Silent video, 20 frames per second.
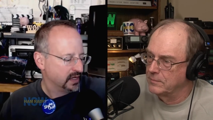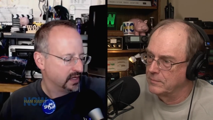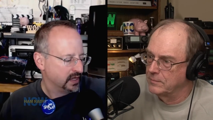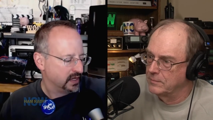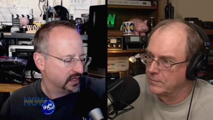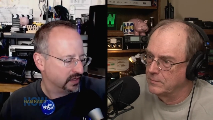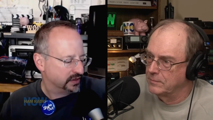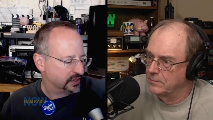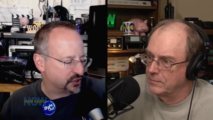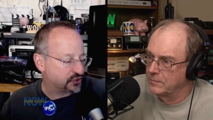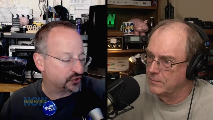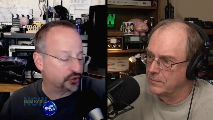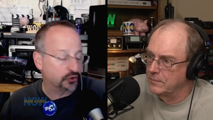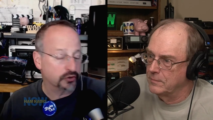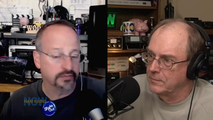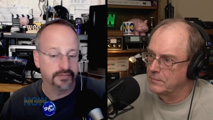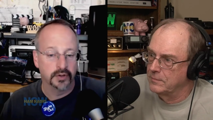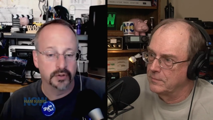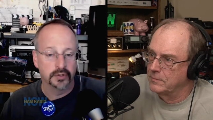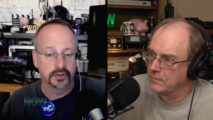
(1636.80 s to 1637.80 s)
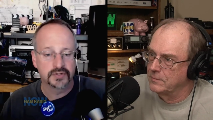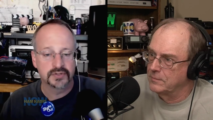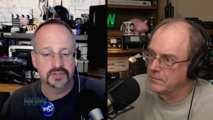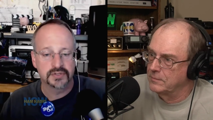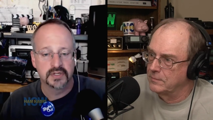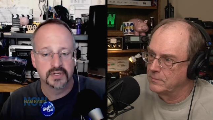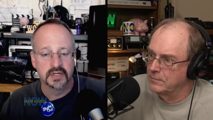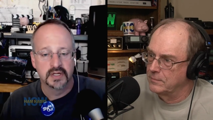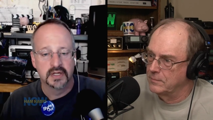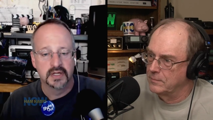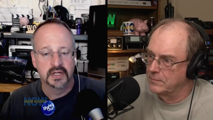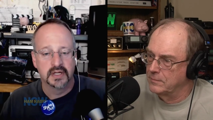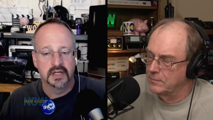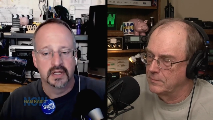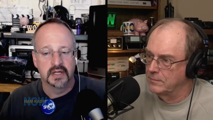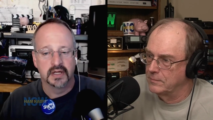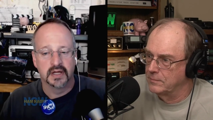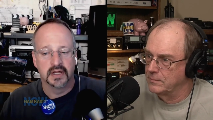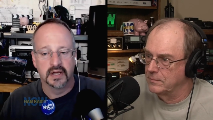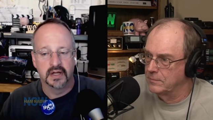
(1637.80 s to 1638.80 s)
Speaker 1: the cert folks
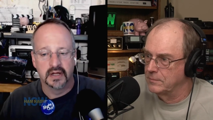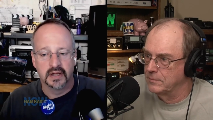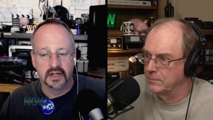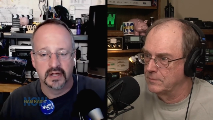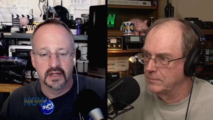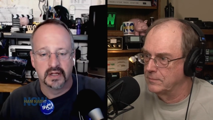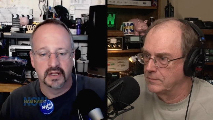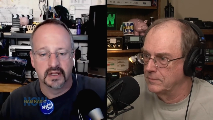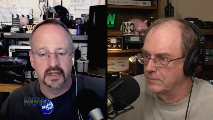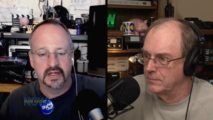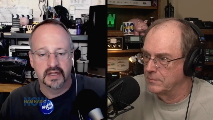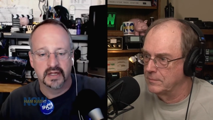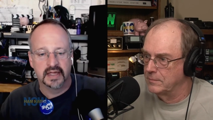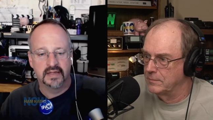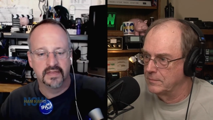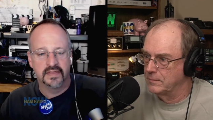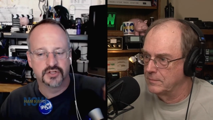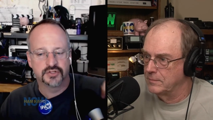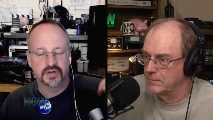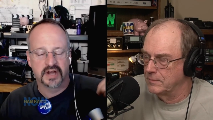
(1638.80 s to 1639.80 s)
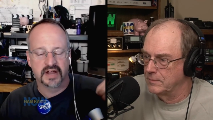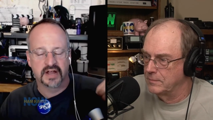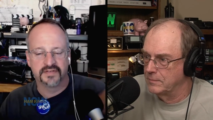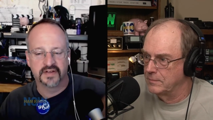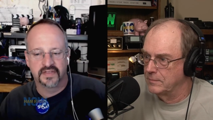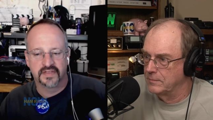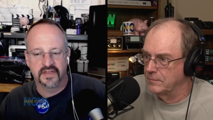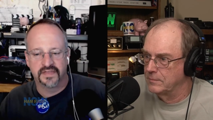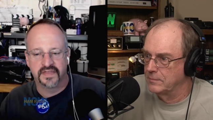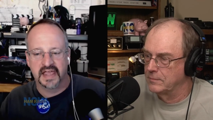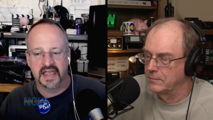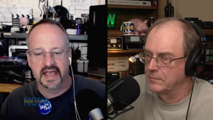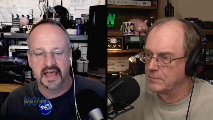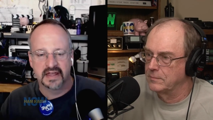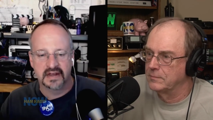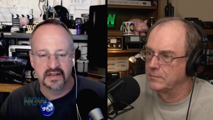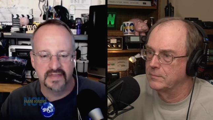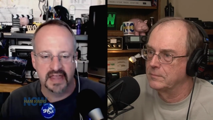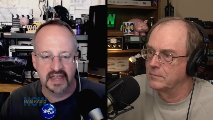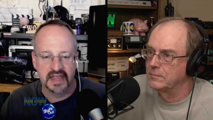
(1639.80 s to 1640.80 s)
uh, and the traffic that they had,
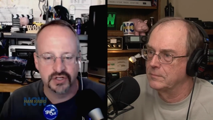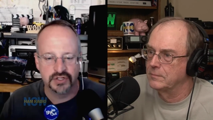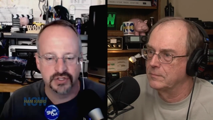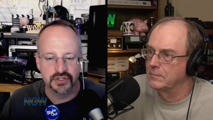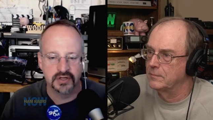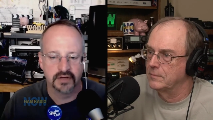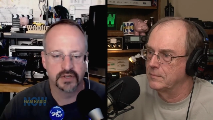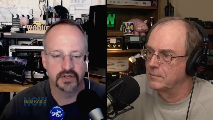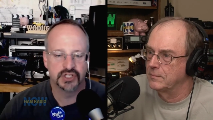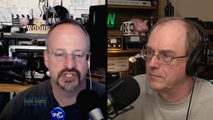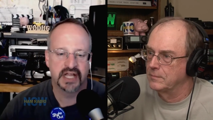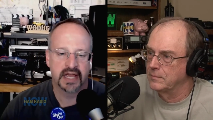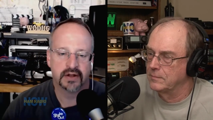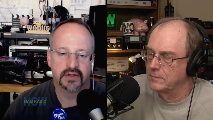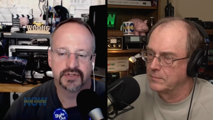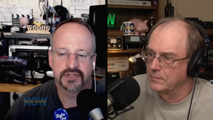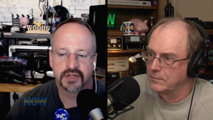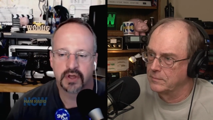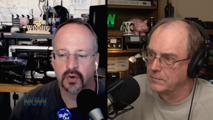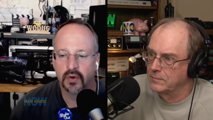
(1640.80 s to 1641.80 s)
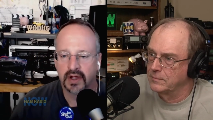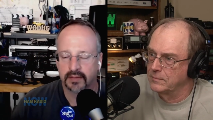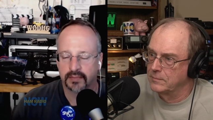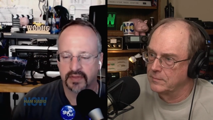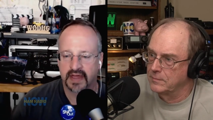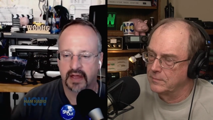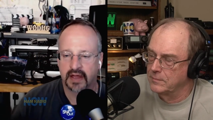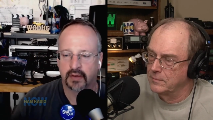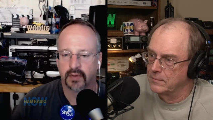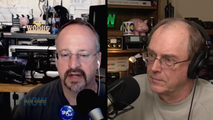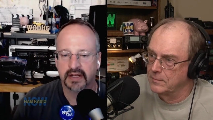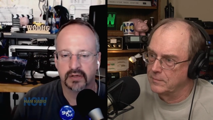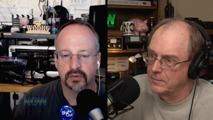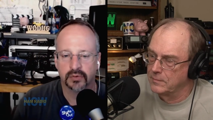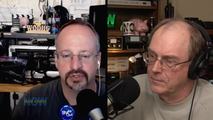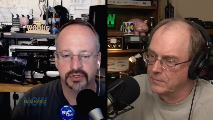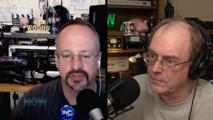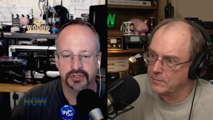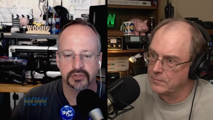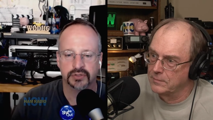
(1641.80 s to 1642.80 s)
and they had two different channels going, but that radio will
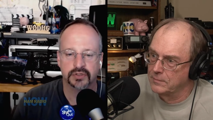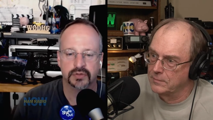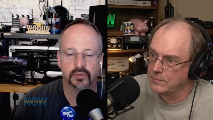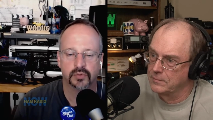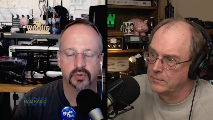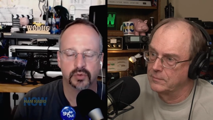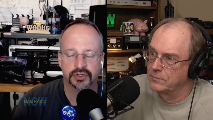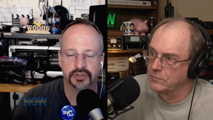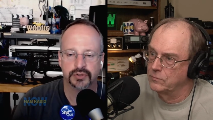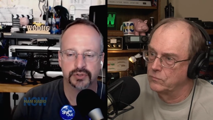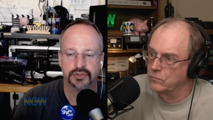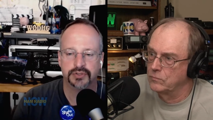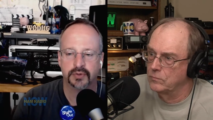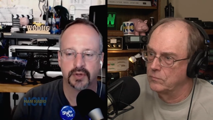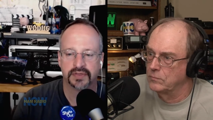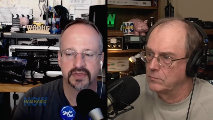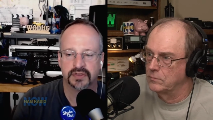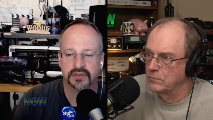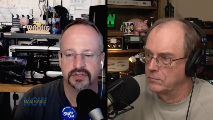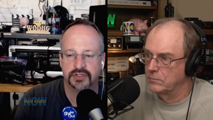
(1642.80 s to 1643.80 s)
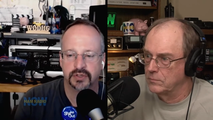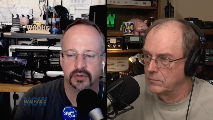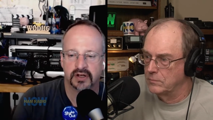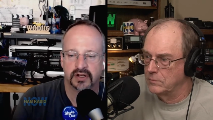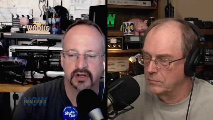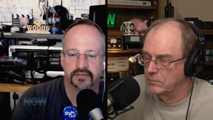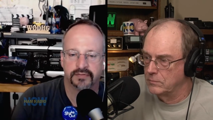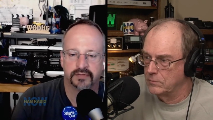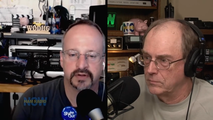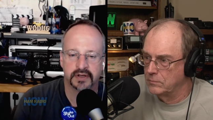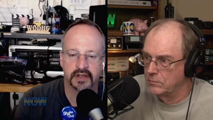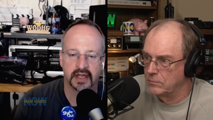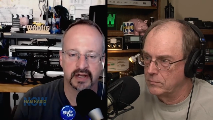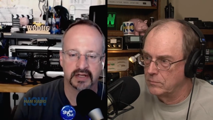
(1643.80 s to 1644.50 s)
do will do two at two at a different at a